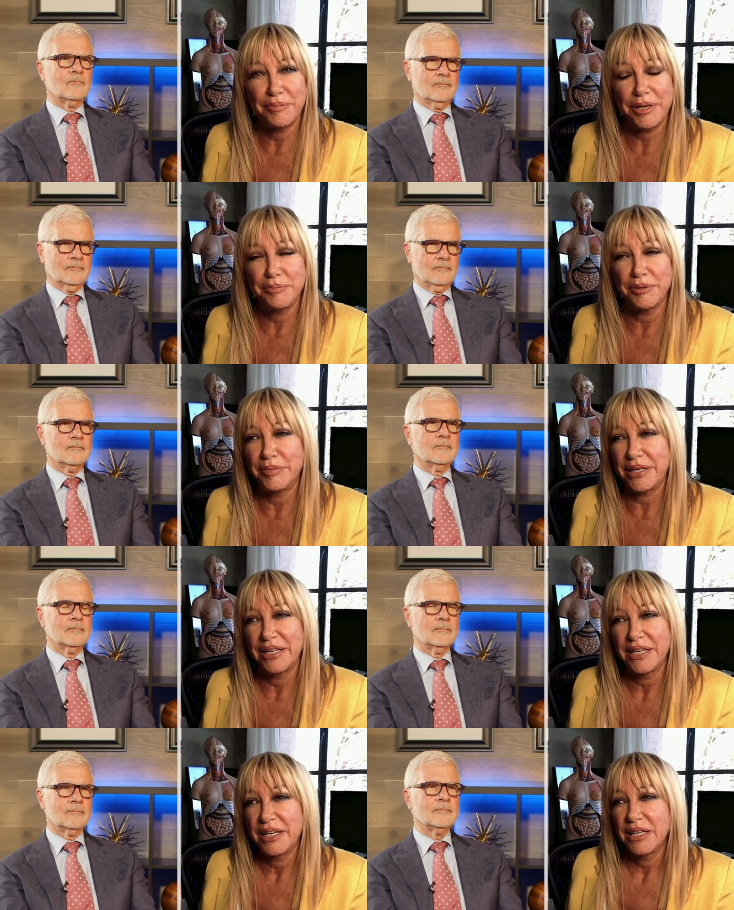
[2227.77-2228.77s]
Speaker 1: people. But
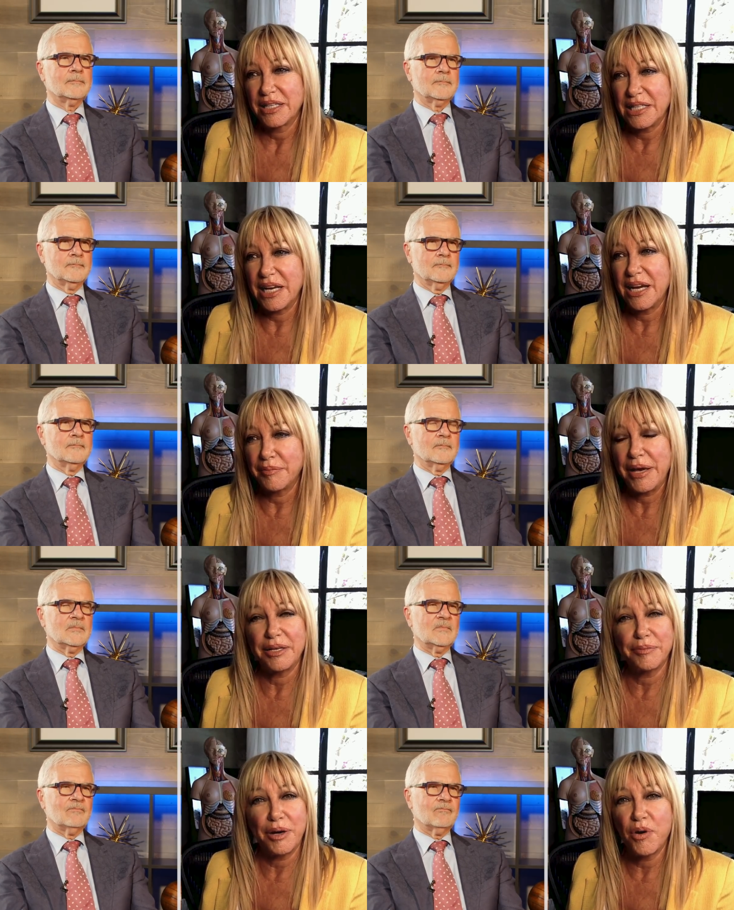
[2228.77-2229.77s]
the day I met
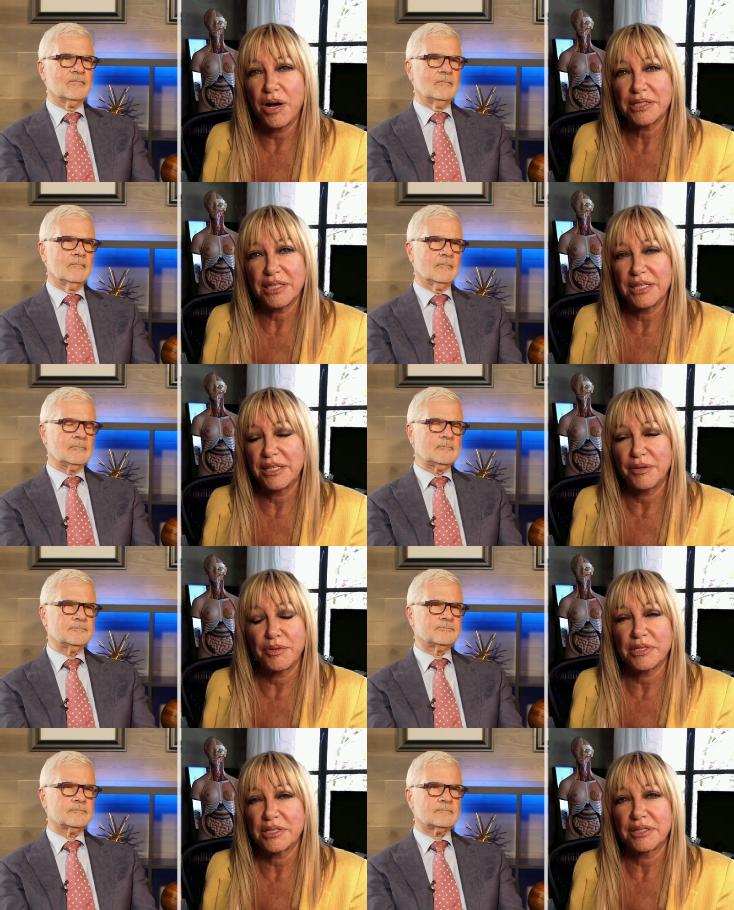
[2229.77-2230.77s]
him, I walked in and it
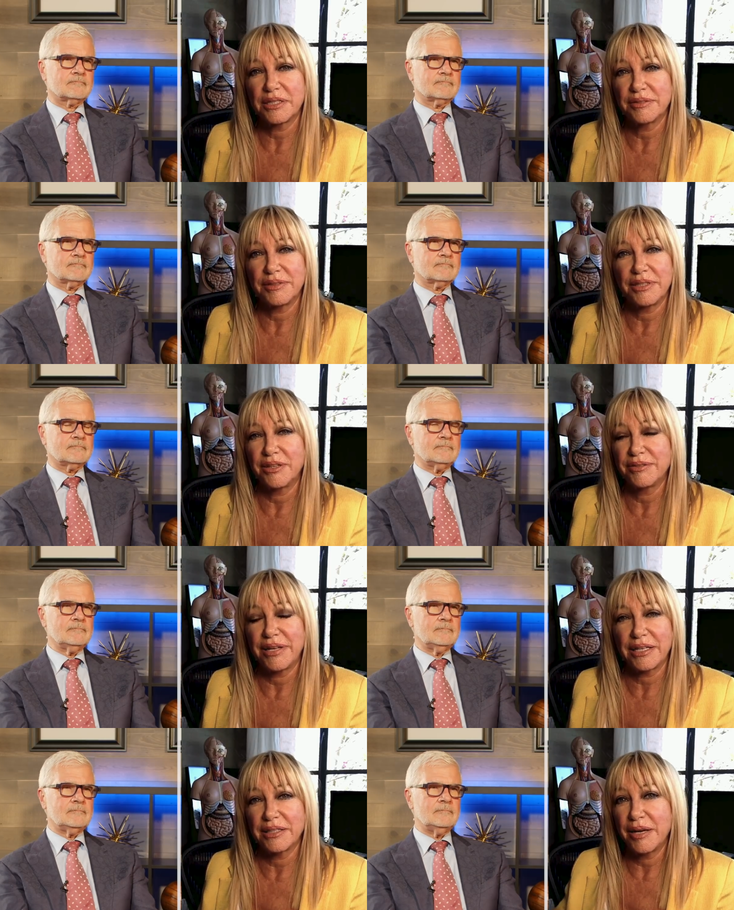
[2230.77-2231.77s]
was, you know,
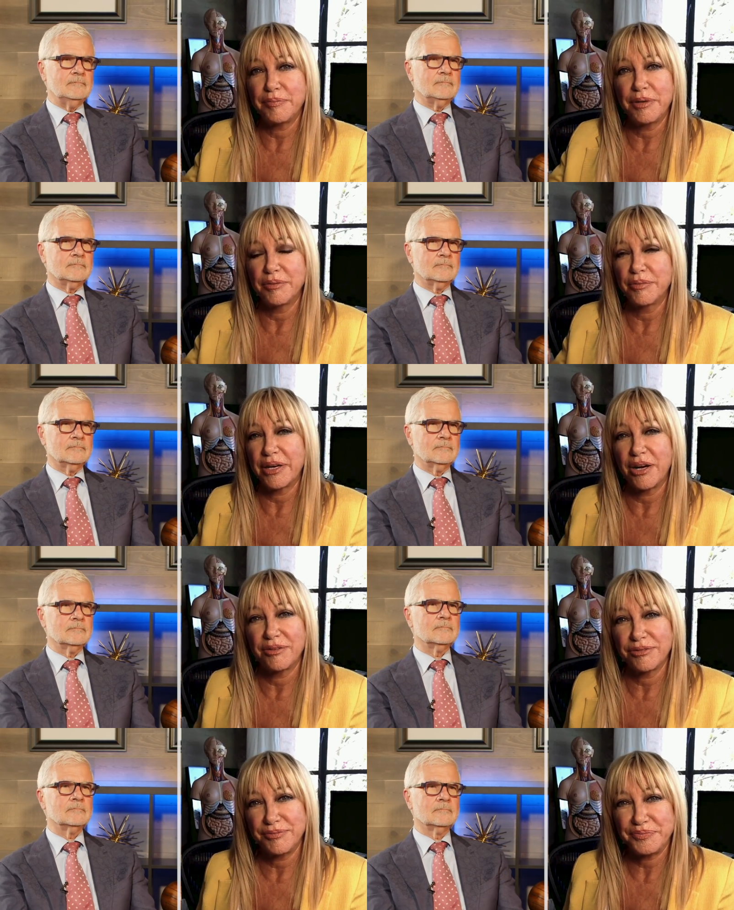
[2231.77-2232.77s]
like a light bulb went
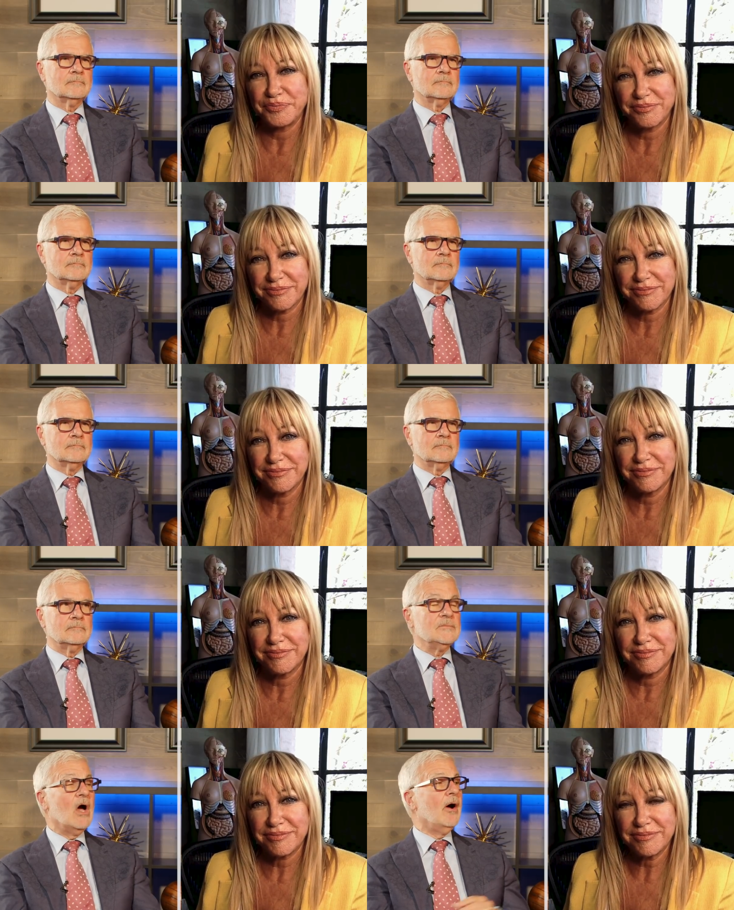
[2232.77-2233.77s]
off.
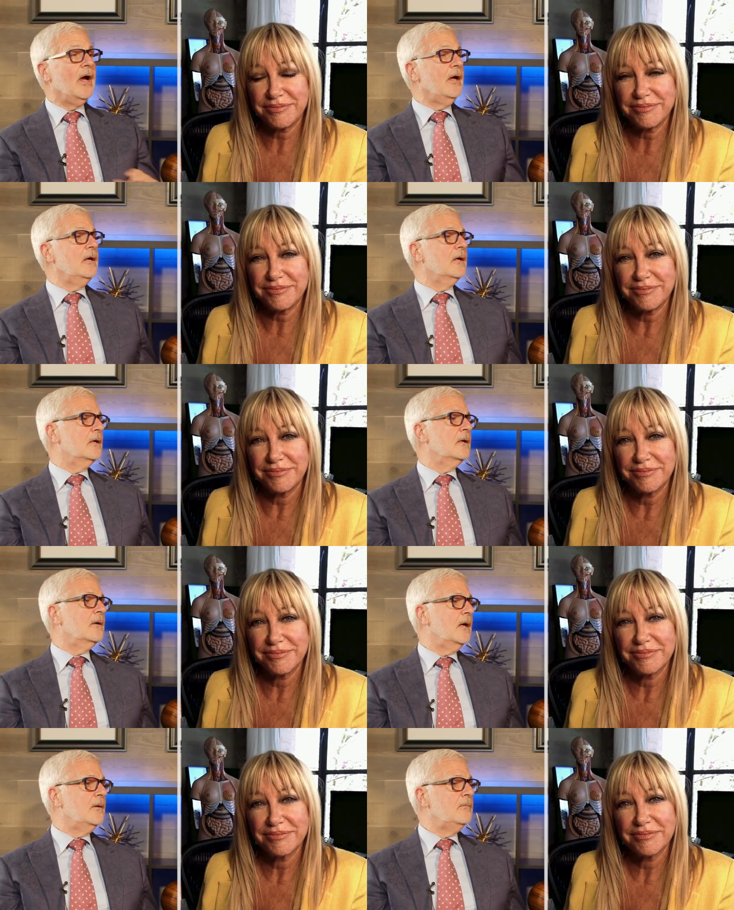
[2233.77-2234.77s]
Speaker 2: No, I,
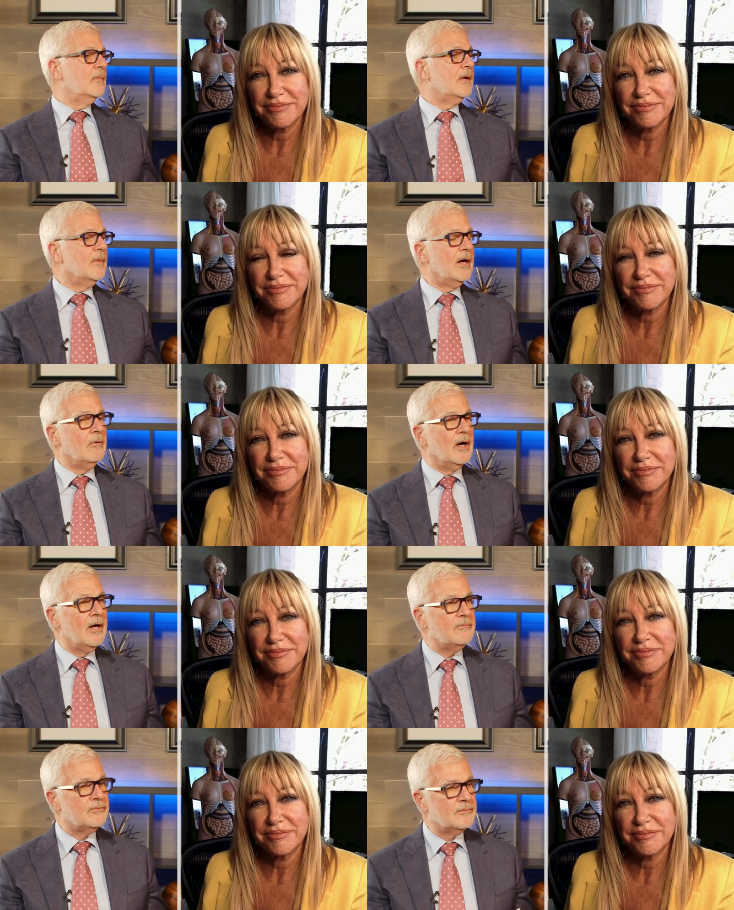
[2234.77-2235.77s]
uh, I met my
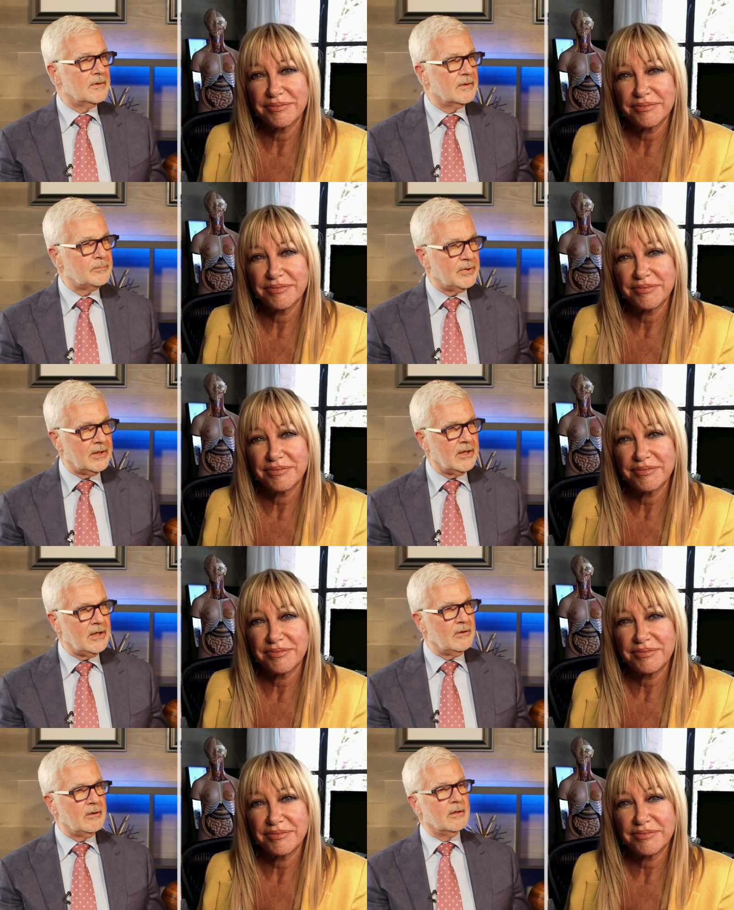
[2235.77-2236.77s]
wife, uh,
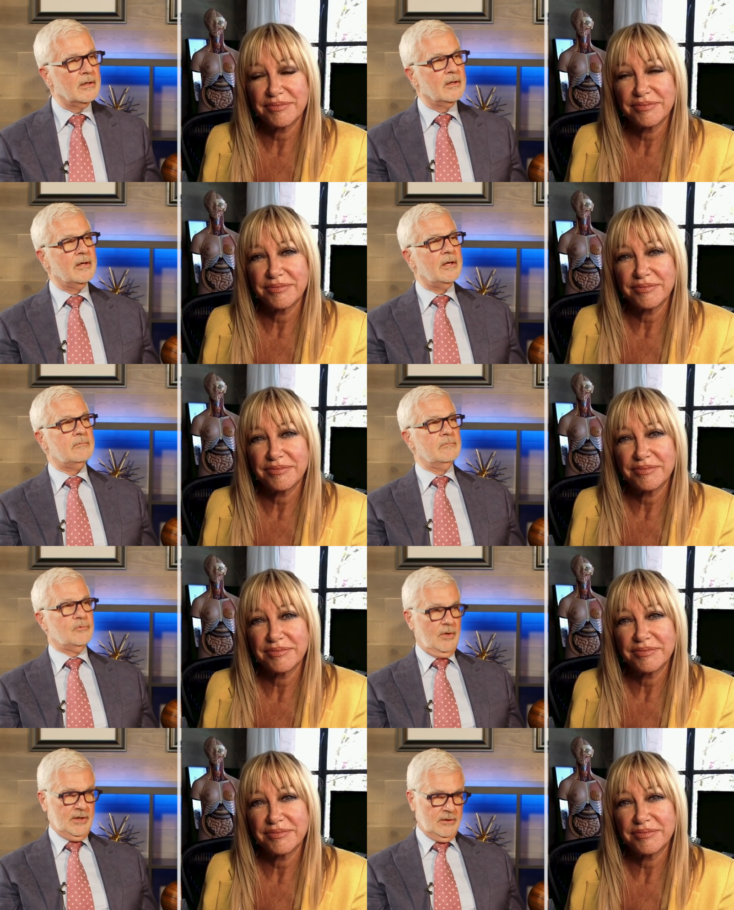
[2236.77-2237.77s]
Penny, uh, at
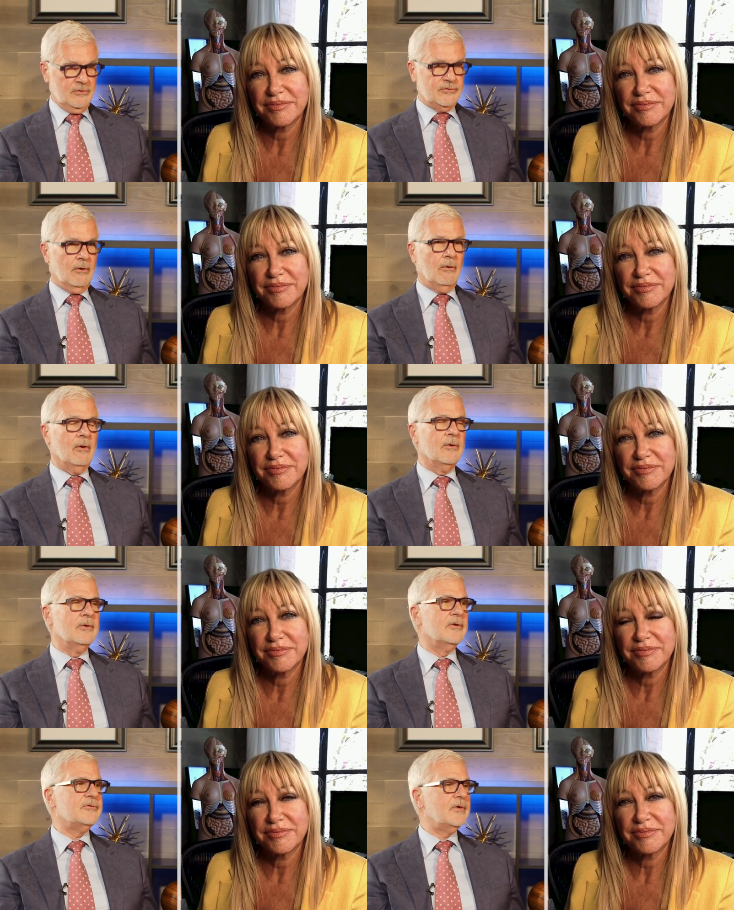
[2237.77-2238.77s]
20 years
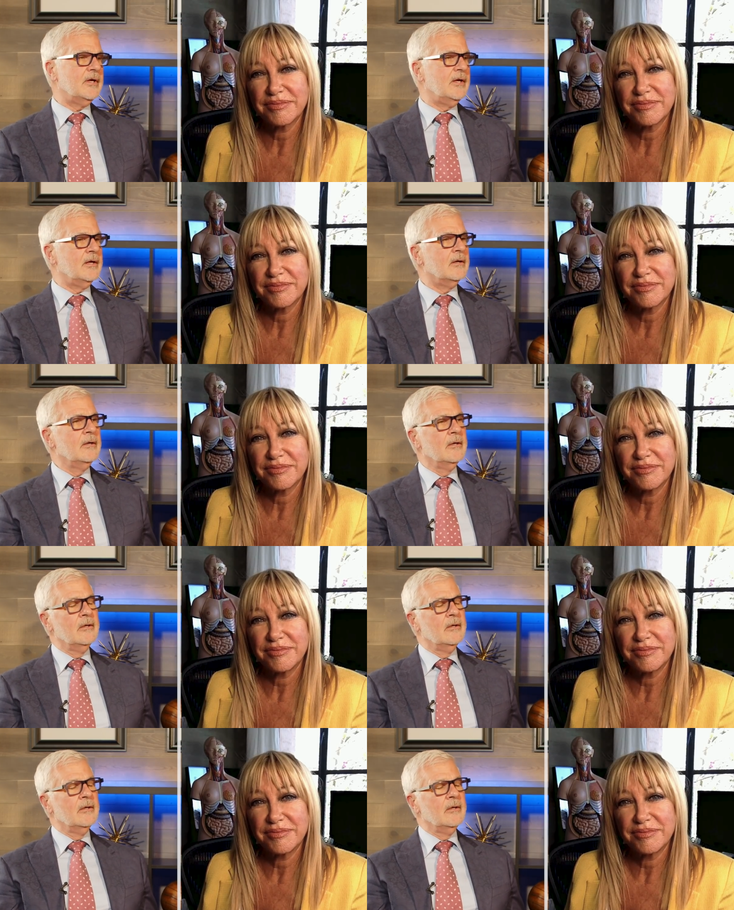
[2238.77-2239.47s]
old, uh, singing